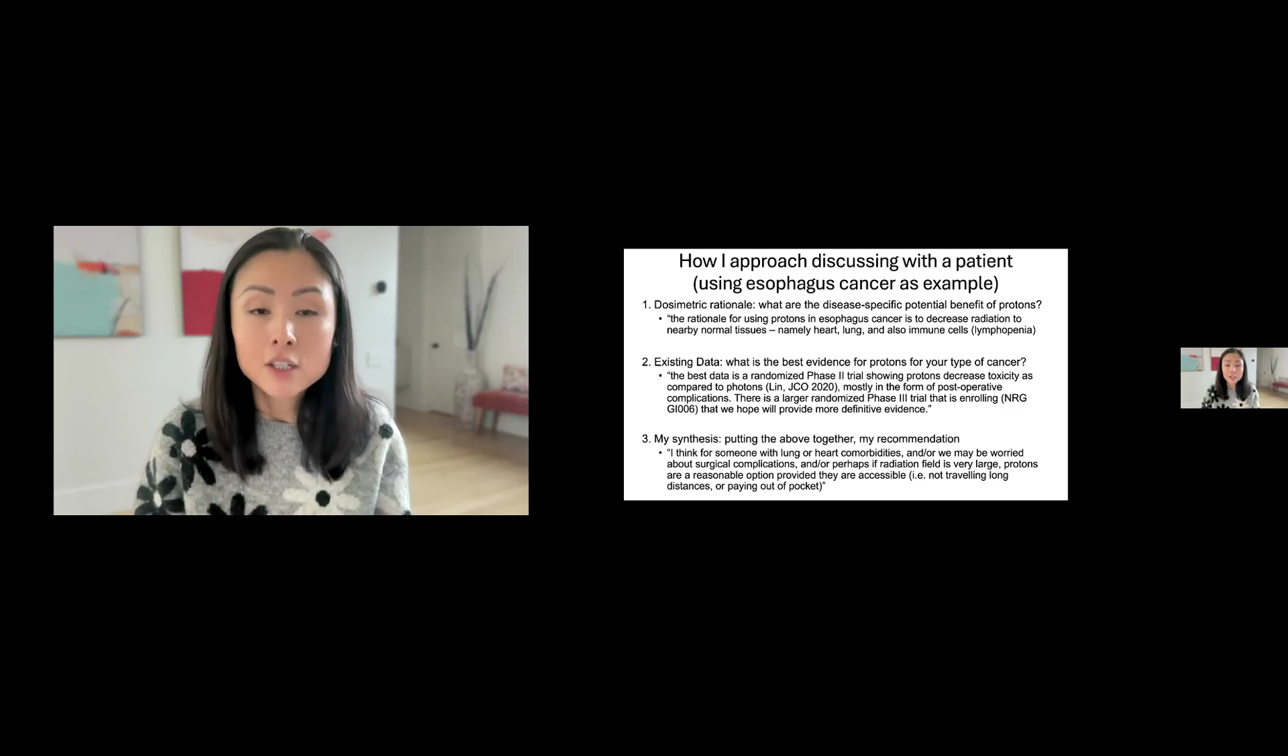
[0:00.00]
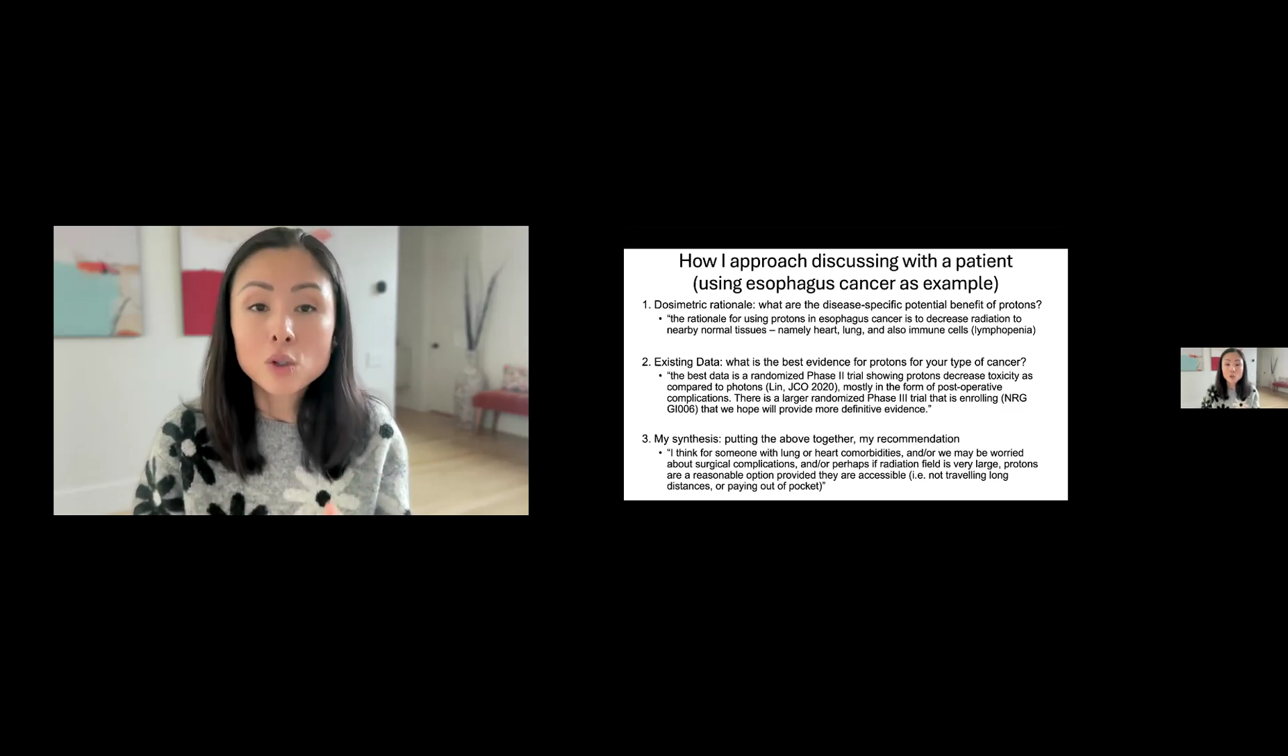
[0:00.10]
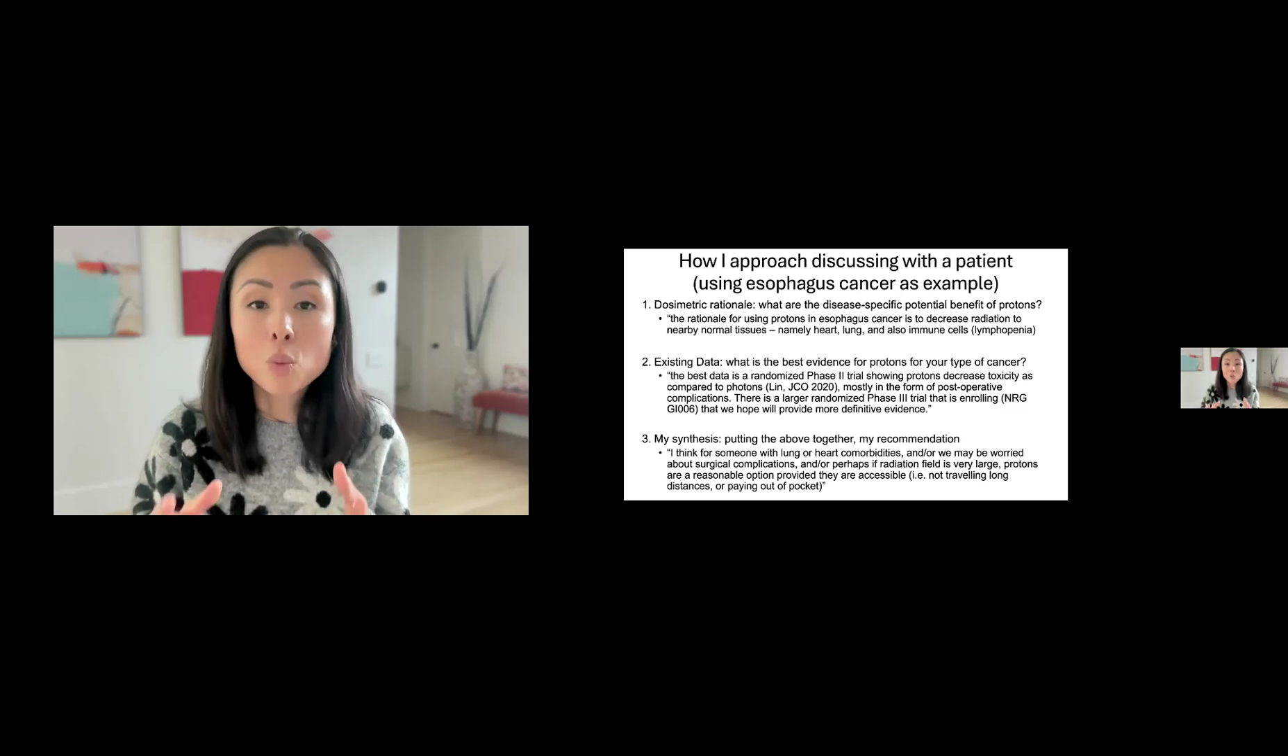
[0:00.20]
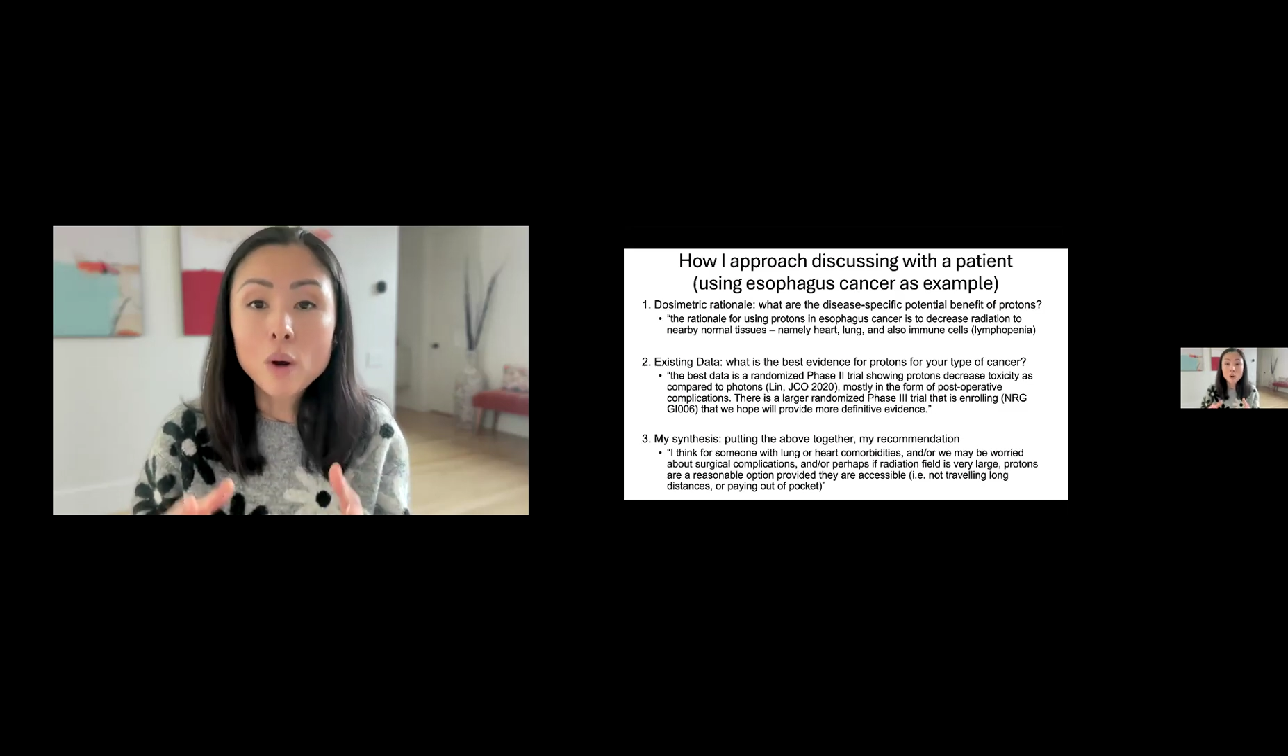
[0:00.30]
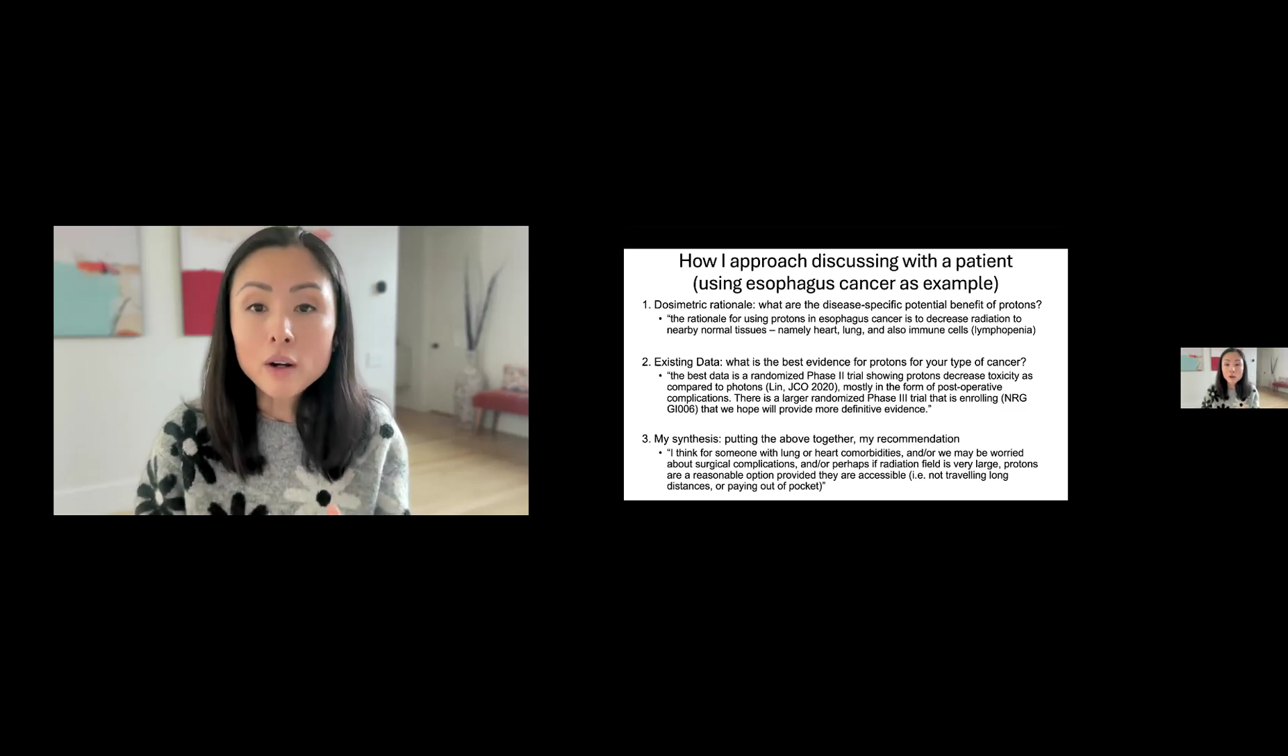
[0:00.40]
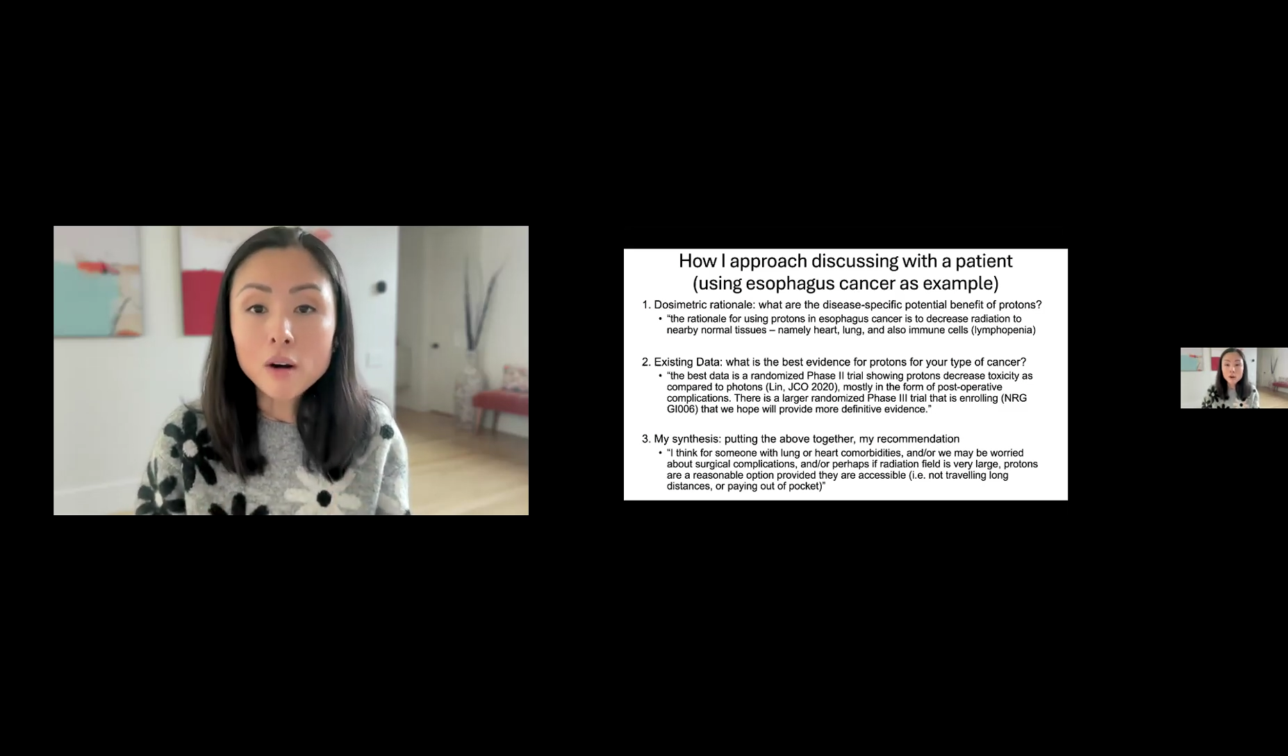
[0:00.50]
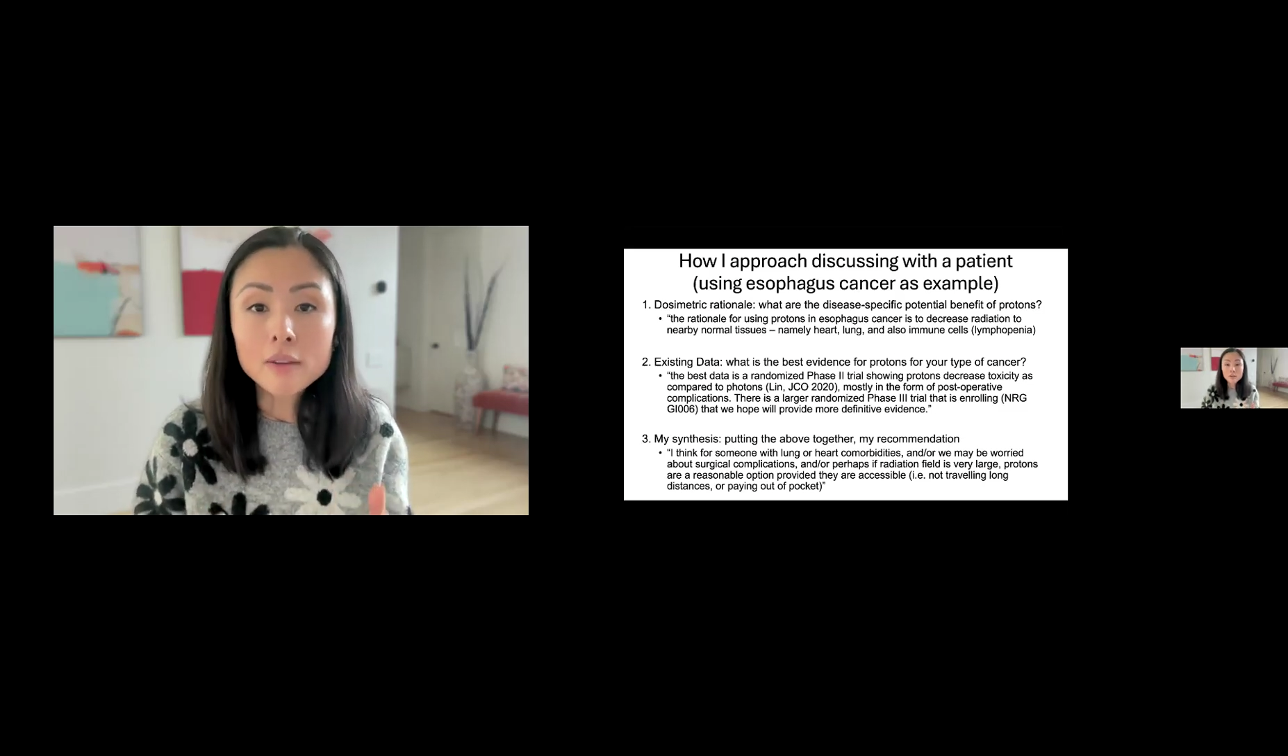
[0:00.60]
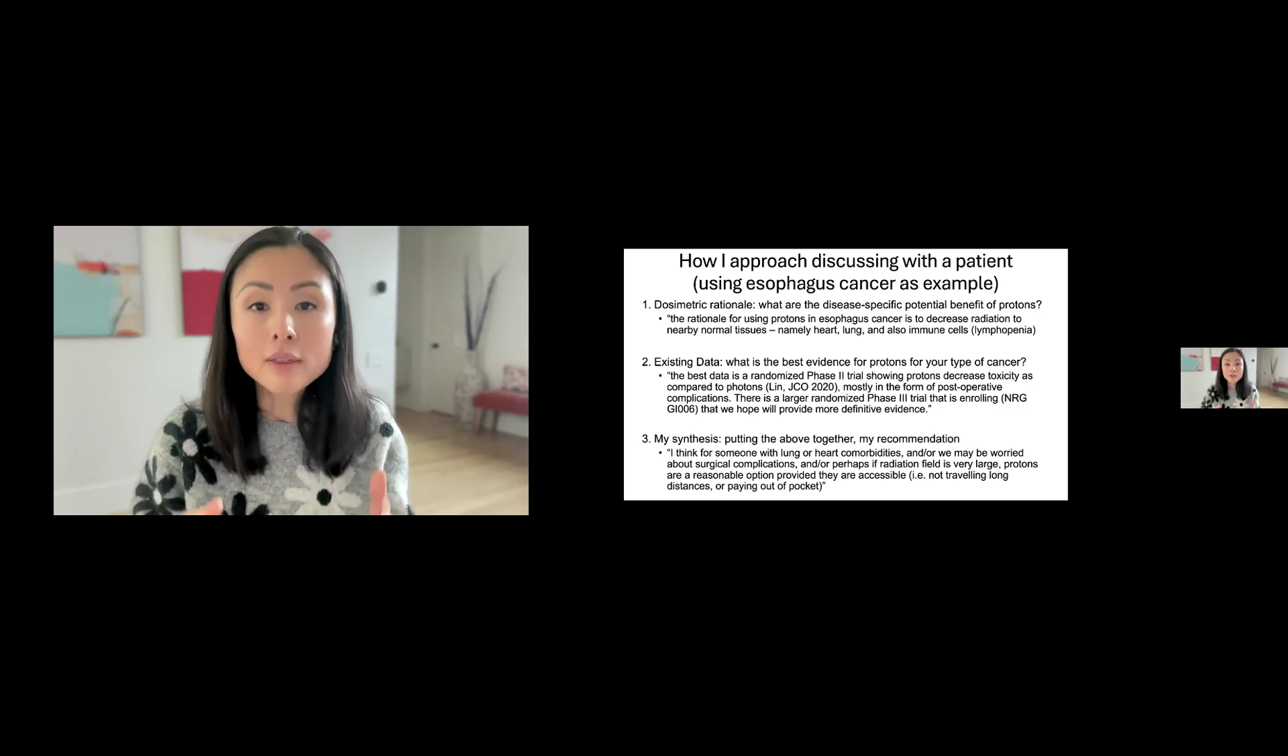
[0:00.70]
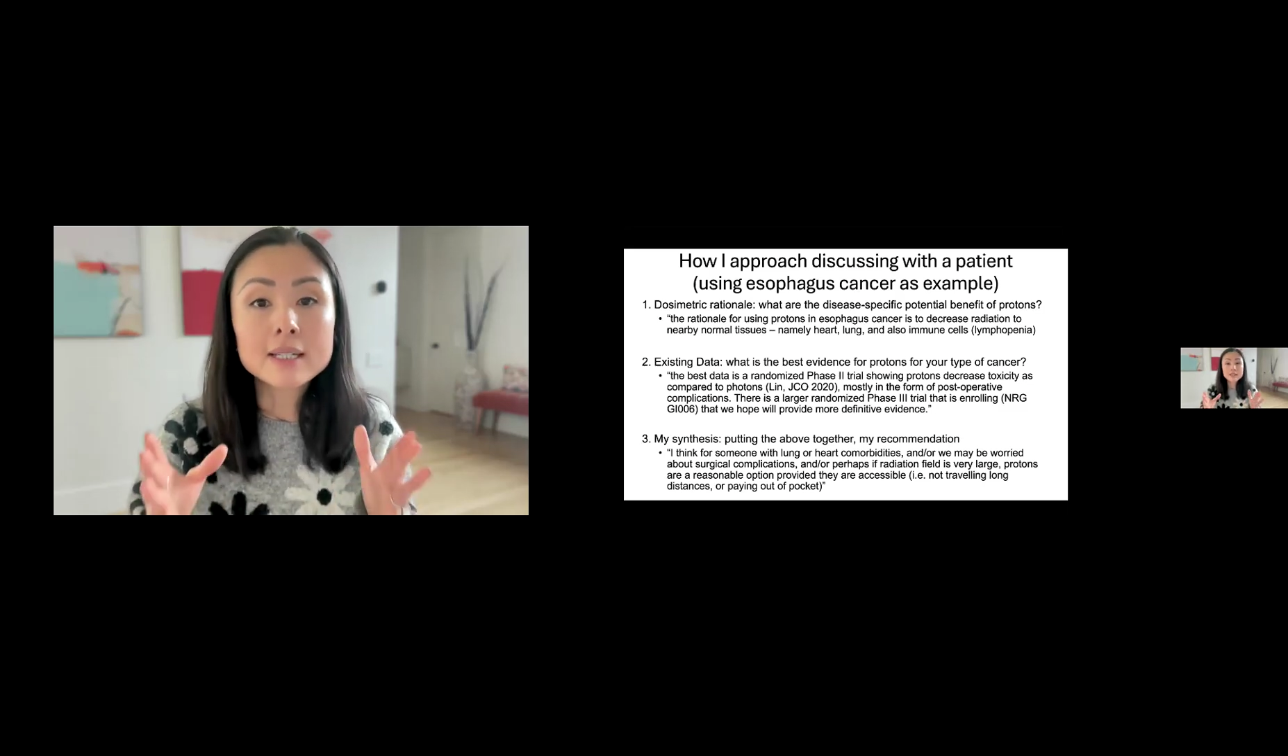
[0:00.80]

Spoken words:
So what are the